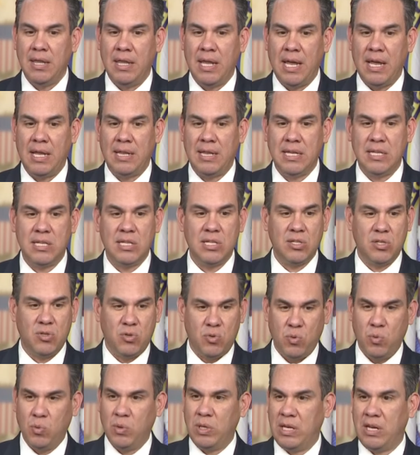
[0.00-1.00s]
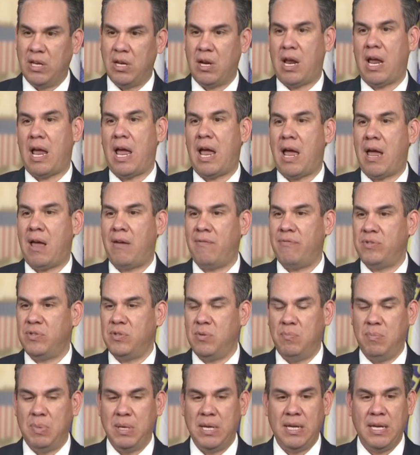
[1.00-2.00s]
then this is truly going to have
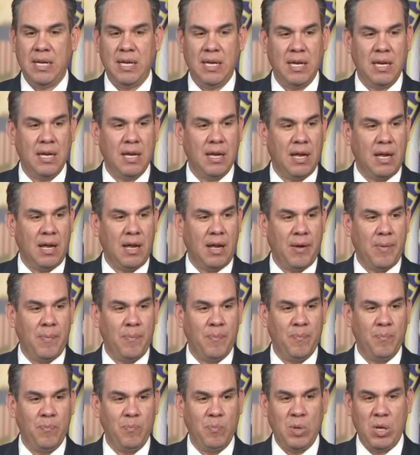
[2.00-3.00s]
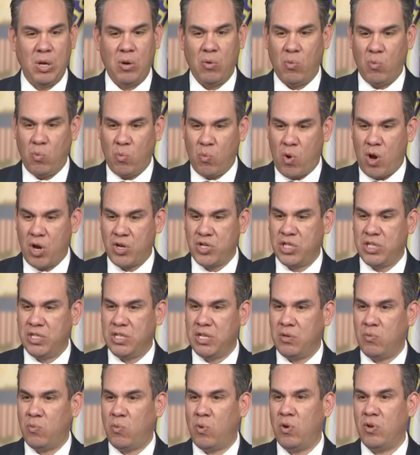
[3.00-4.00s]
to be, um, you know,
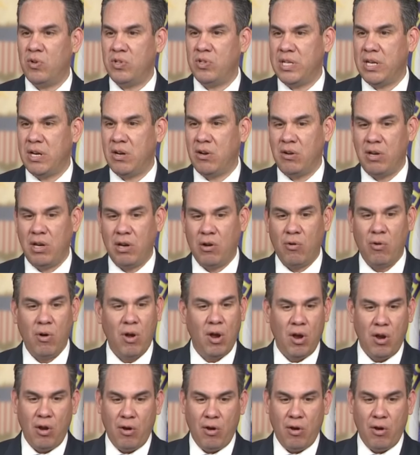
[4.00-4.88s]
Washington words here, you know,